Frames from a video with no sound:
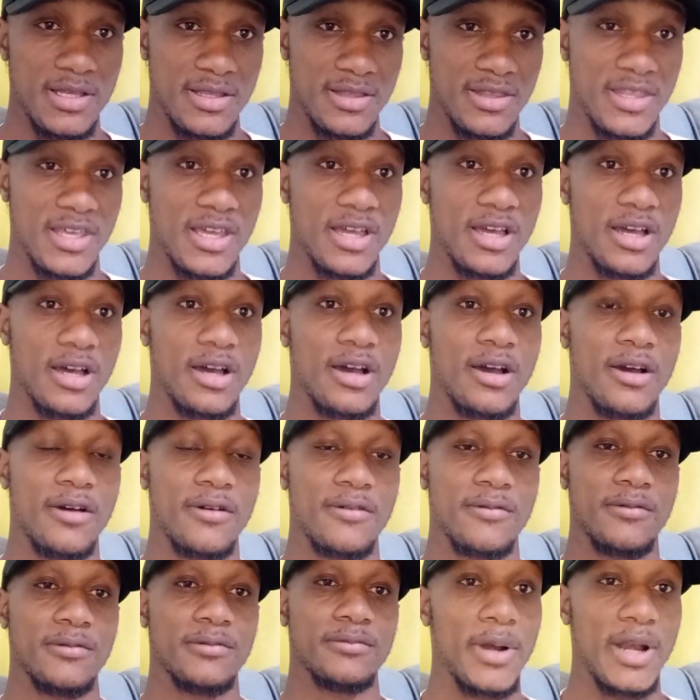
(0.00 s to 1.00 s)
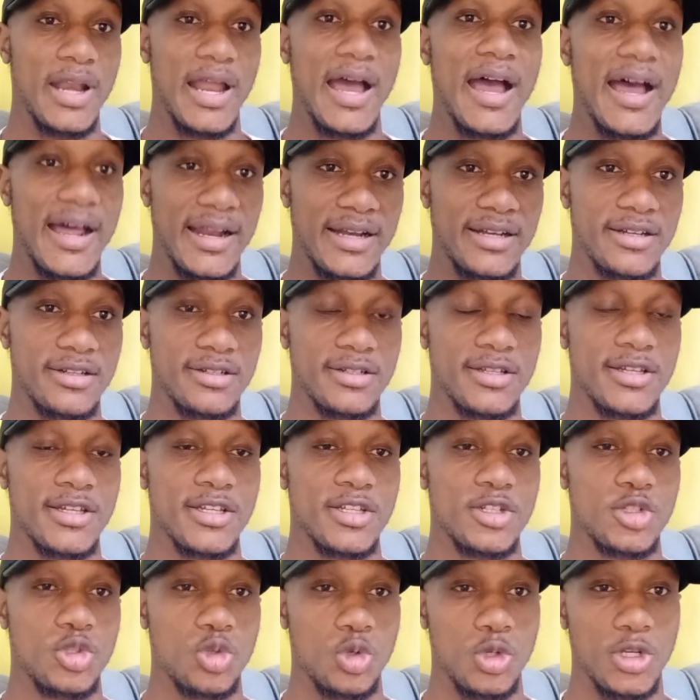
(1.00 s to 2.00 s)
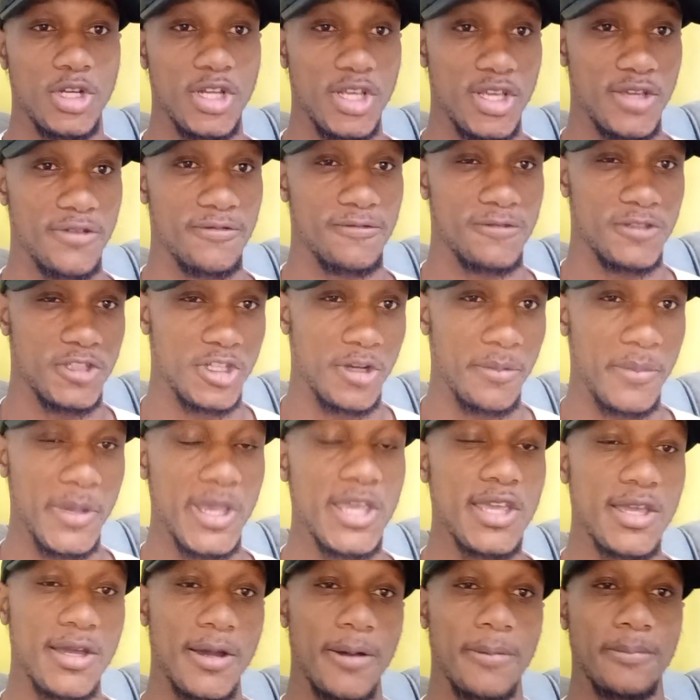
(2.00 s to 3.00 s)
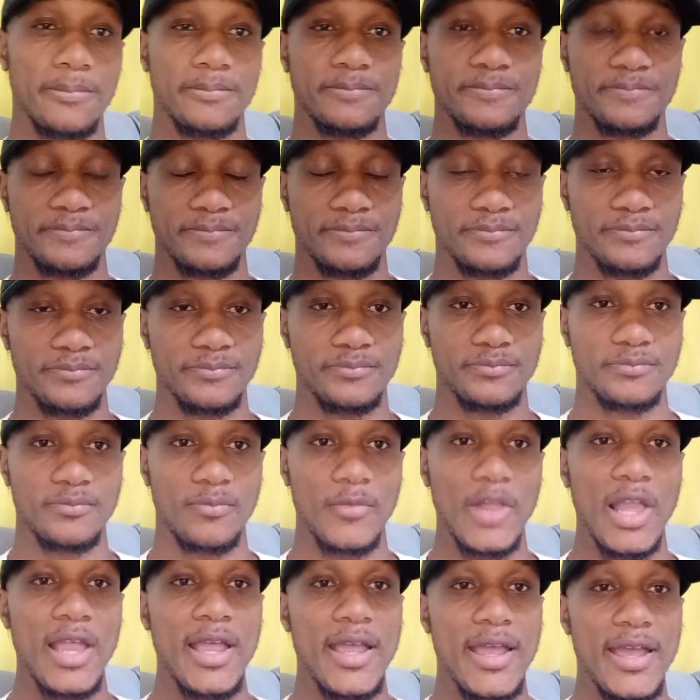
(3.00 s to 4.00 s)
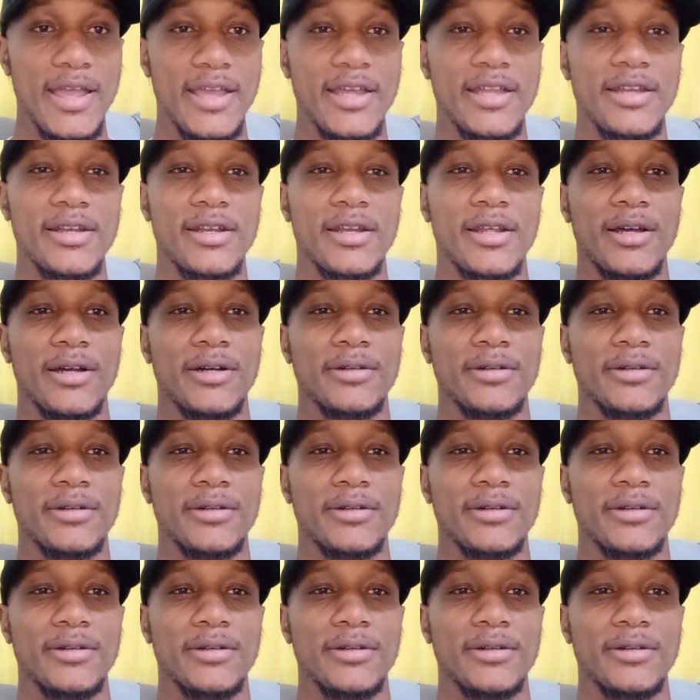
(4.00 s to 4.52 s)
their plan to leave Jamaica. And